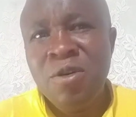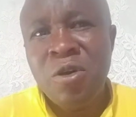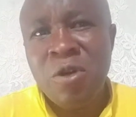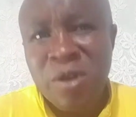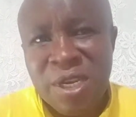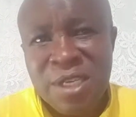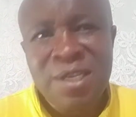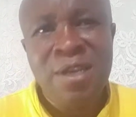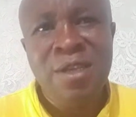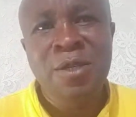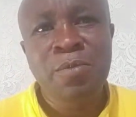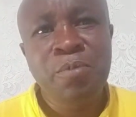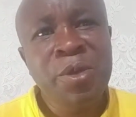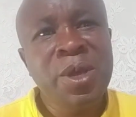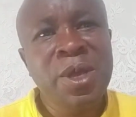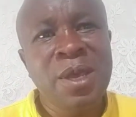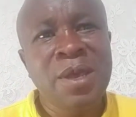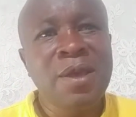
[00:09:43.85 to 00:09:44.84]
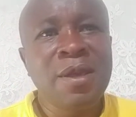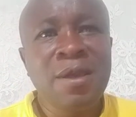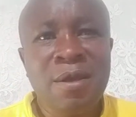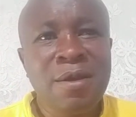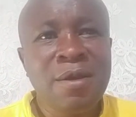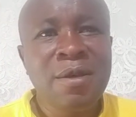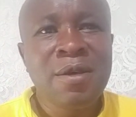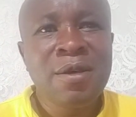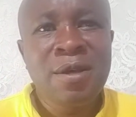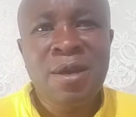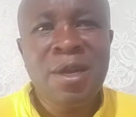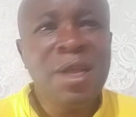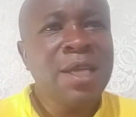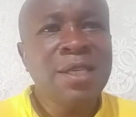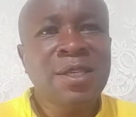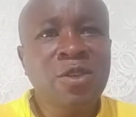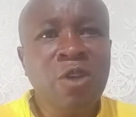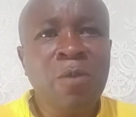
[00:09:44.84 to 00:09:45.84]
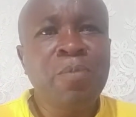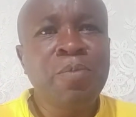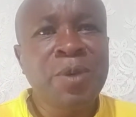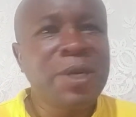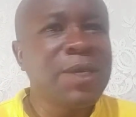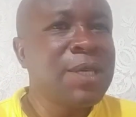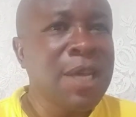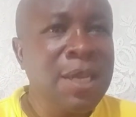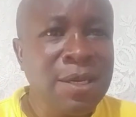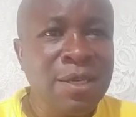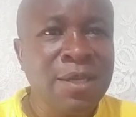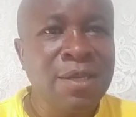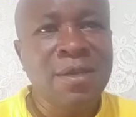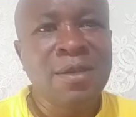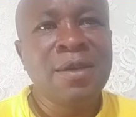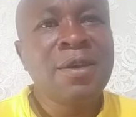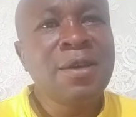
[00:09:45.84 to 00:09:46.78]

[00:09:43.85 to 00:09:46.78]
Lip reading: Honestly speaking, let us stop pretending.